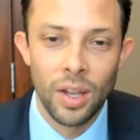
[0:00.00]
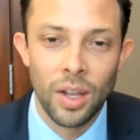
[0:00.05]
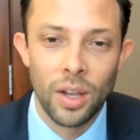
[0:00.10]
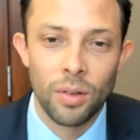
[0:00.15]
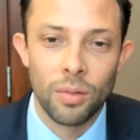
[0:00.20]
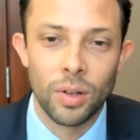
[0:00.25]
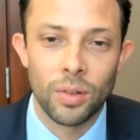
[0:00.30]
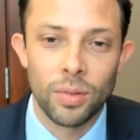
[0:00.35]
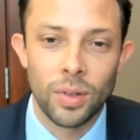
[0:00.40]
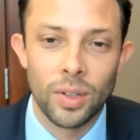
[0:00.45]

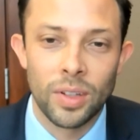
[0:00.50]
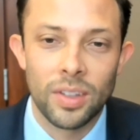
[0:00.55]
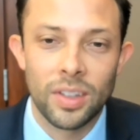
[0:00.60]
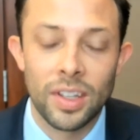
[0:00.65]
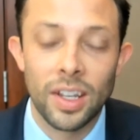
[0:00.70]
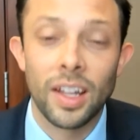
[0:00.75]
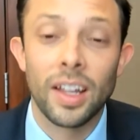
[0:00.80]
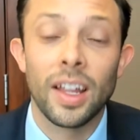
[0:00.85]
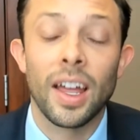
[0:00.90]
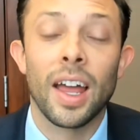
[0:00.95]
which would
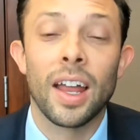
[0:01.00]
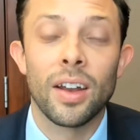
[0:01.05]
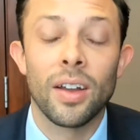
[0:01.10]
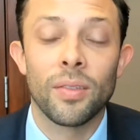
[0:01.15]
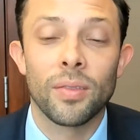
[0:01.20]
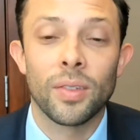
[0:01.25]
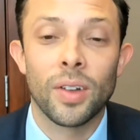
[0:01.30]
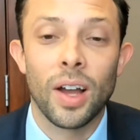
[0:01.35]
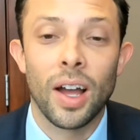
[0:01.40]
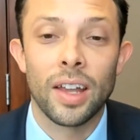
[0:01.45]
still end up
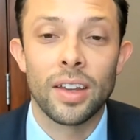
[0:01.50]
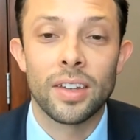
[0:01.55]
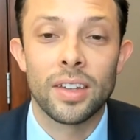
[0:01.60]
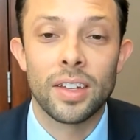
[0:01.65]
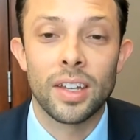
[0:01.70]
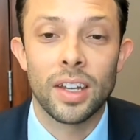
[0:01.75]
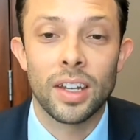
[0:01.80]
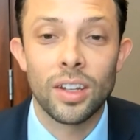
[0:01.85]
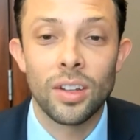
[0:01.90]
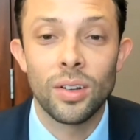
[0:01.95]

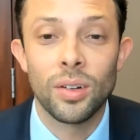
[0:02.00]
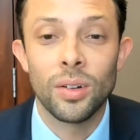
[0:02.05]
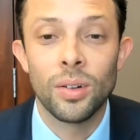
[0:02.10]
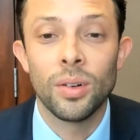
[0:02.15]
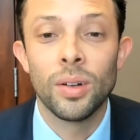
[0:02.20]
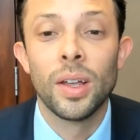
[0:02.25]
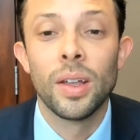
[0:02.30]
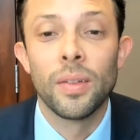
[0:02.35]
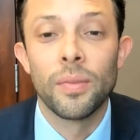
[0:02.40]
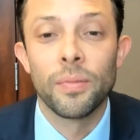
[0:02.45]
costing you
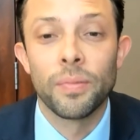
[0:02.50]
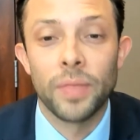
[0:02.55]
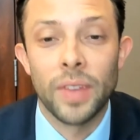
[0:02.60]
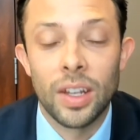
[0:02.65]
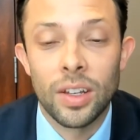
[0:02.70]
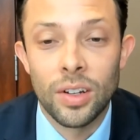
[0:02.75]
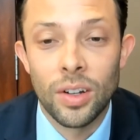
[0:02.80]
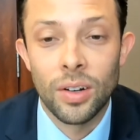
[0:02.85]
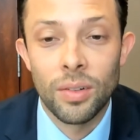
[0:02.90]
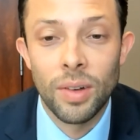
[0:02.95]
and
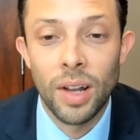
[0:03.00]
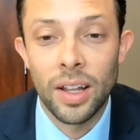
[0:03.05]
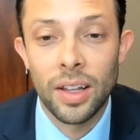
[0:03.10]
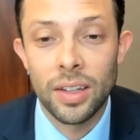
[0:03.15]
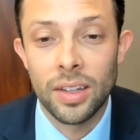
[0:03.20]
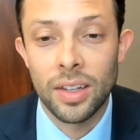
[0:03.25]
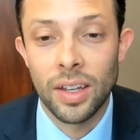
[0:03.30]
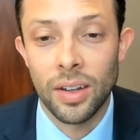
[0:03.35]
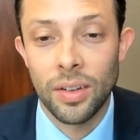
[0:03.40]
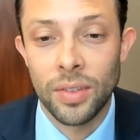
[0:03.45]
your
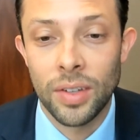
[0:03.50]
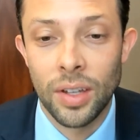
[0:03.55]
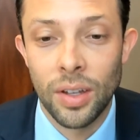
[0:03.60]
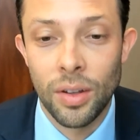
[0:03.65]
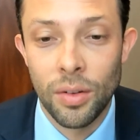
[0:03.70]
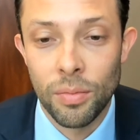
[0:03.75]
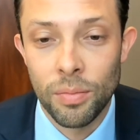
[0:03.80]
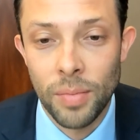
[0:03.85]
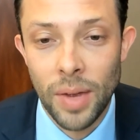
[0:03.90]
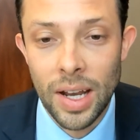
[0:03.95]
relatives
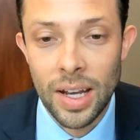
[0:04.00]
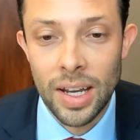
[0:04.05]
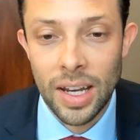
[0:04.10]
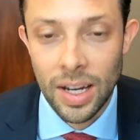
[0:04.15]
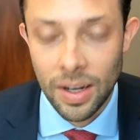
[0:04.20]
money.